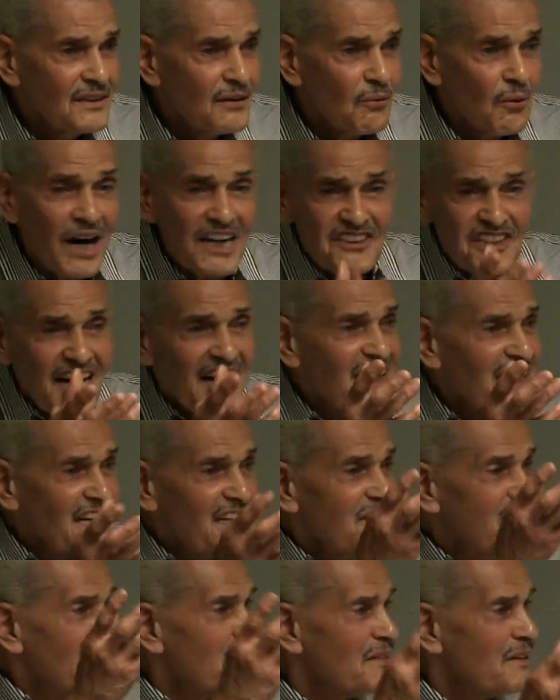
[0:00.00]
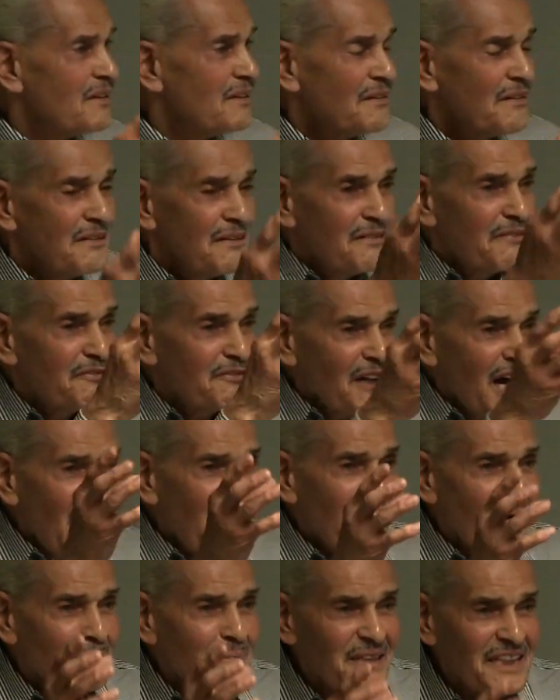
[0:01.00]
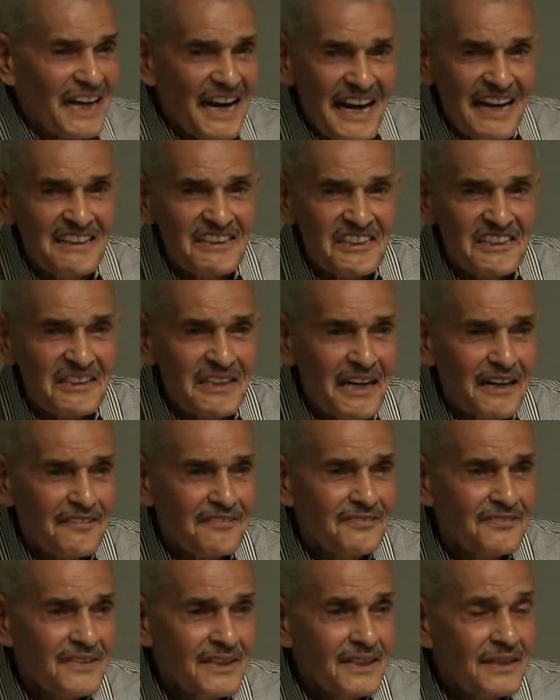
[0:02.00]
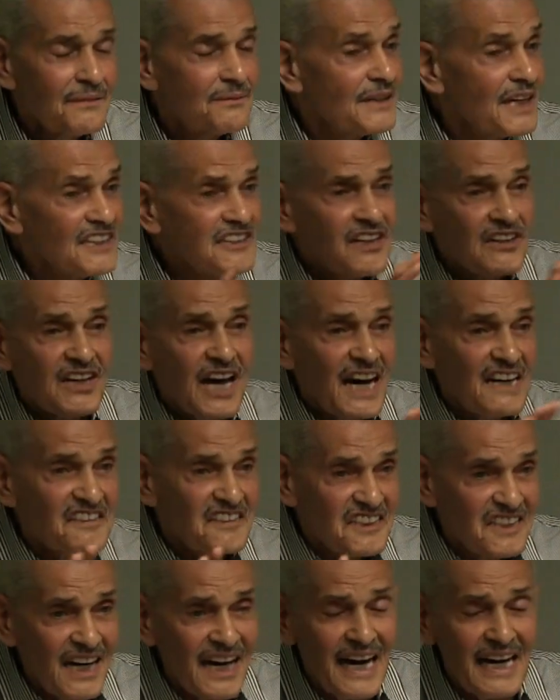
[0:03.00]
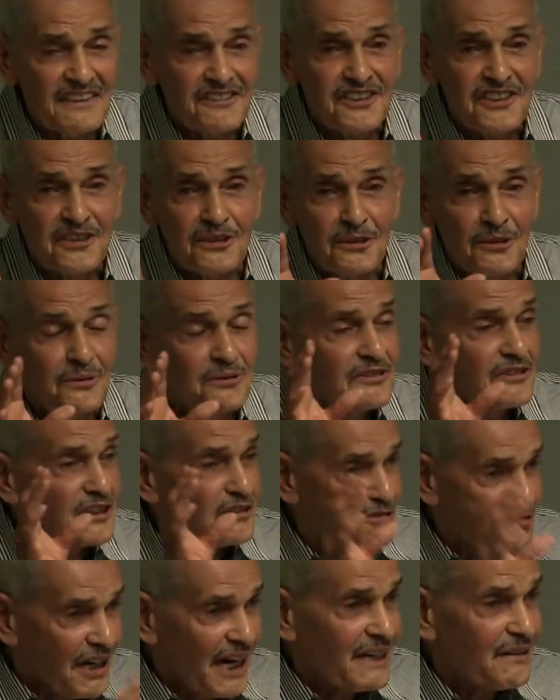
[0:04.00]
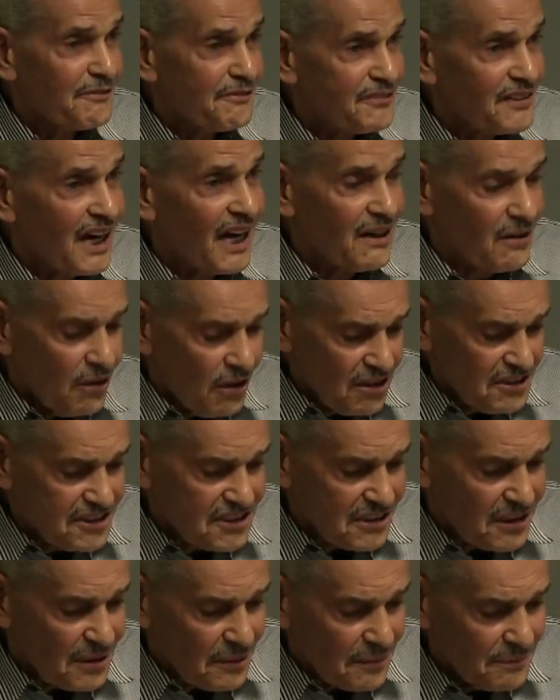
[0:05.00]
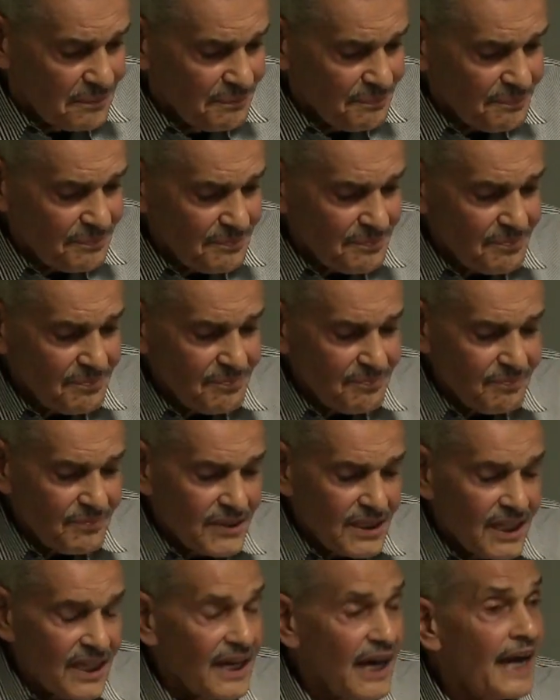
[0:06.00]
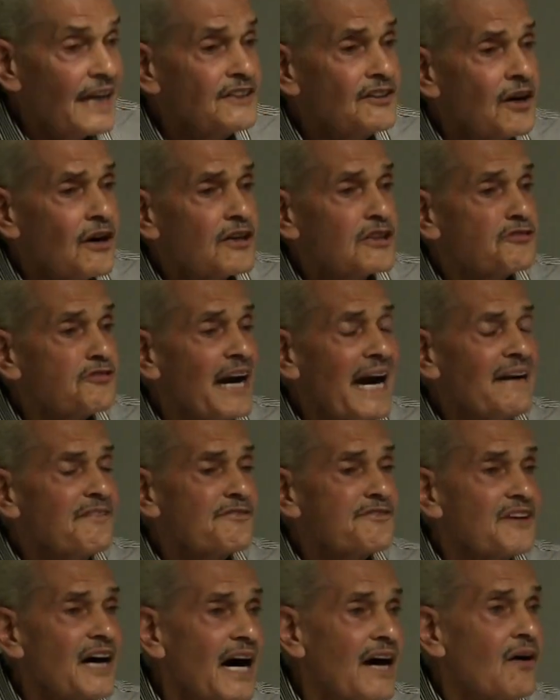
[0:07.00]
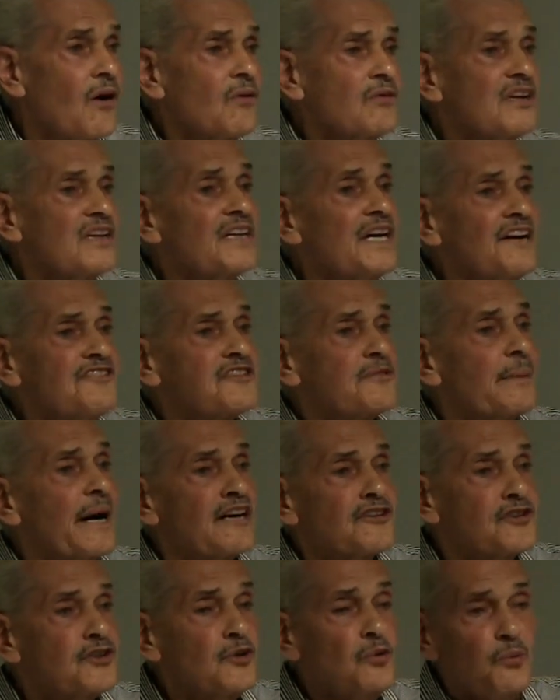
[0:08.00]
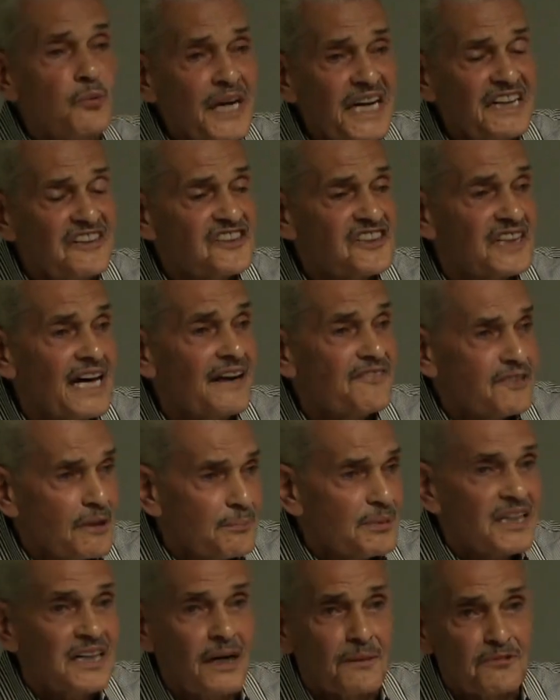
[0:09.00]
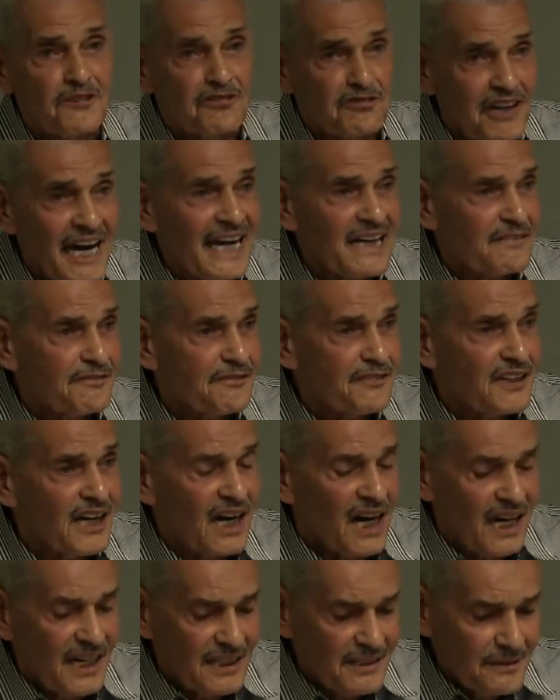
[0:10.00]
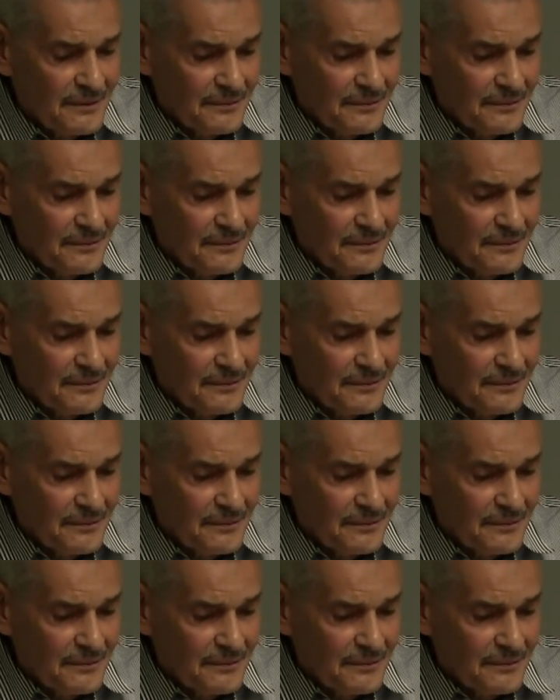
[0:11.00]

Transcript: Watch how they fly up in the air and stuff. There's a lot of science to the dragonfly also. And you know, the dragonfly only lives about two weeks after it becomes a dragonfly.